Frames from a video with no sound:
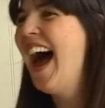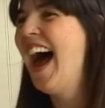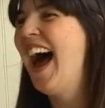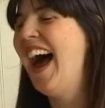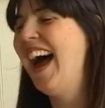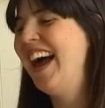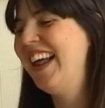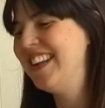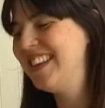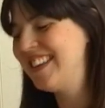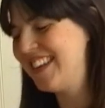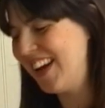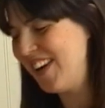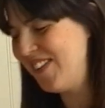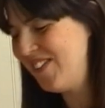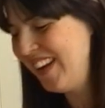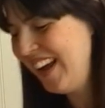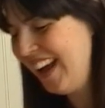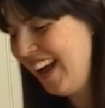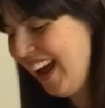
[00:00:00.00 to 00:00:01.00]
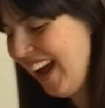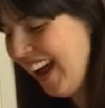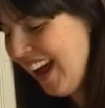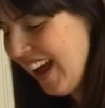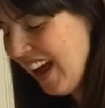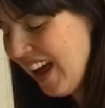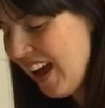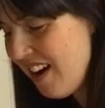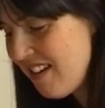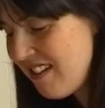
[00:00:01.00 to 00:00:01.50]
And it
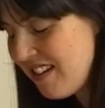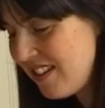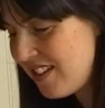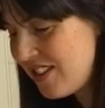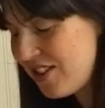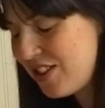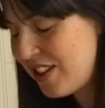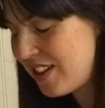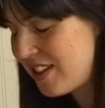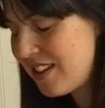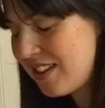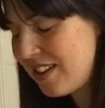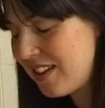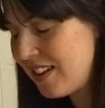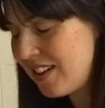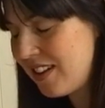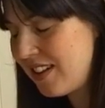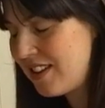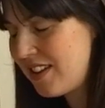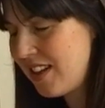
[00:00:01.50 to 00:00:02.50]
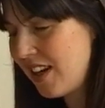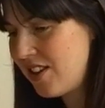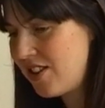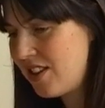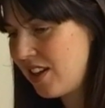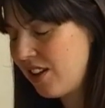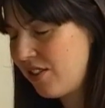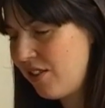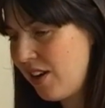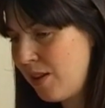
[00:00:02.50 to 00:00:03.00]
was just
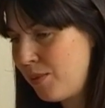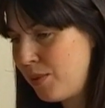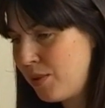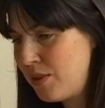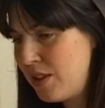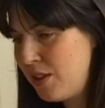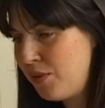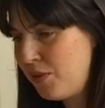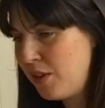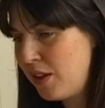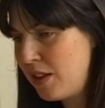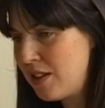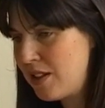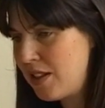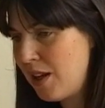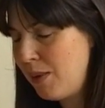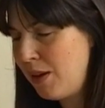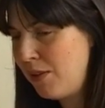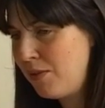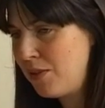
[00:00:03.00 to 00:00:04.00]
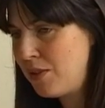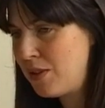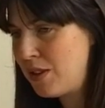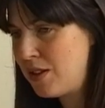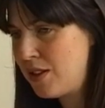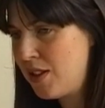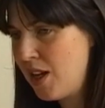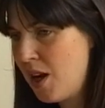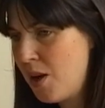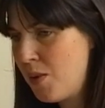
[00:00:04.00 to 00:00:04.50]
such an incredible difference. I mean, to
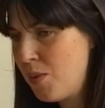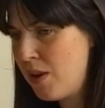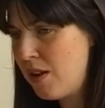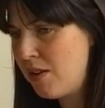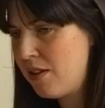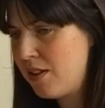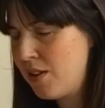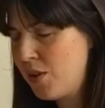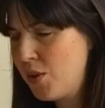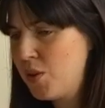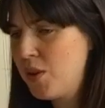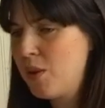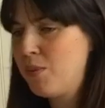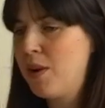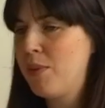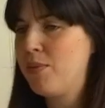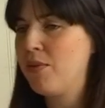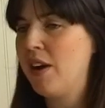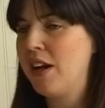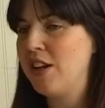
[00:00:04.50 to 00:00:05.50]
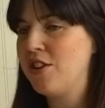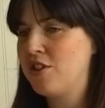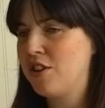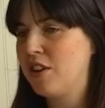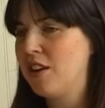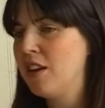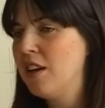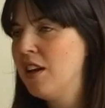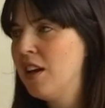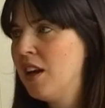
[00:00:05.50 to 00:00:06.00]
start with, all the
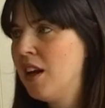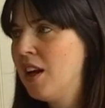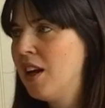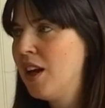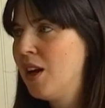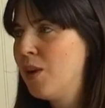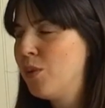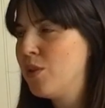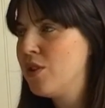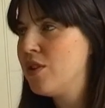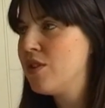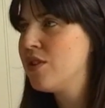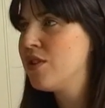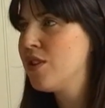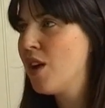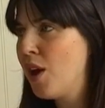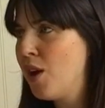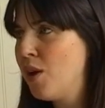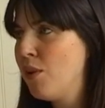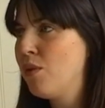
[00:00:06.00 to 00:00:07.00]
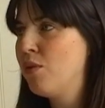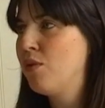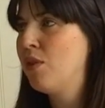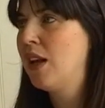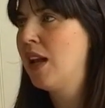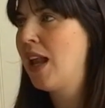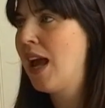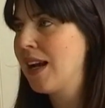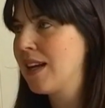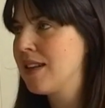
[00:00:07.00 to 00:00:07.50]
preparation was so
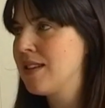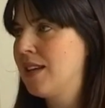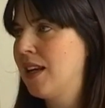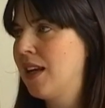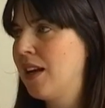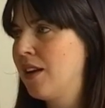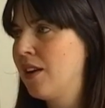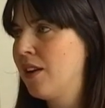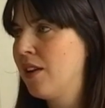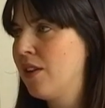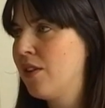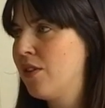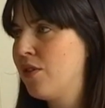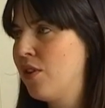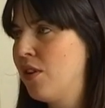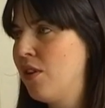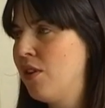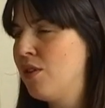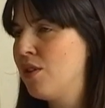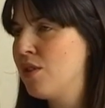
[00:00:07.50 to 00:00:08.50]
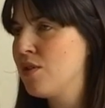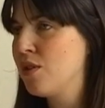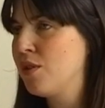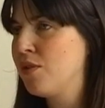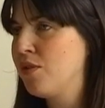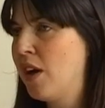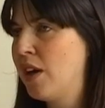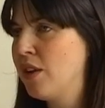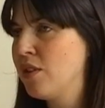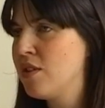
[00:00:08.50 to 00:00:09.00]
relaxing through the sort
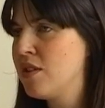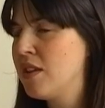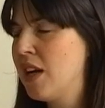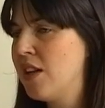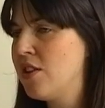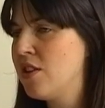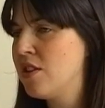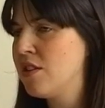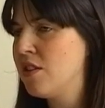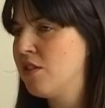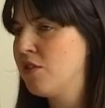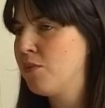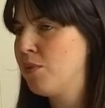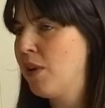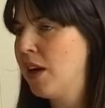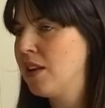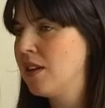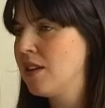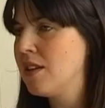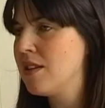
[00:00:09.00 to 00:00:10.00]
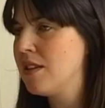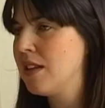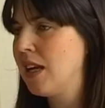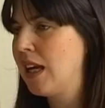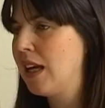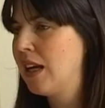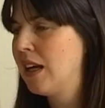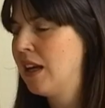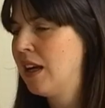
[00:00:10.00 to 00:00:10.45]
of final stages of pregnancy.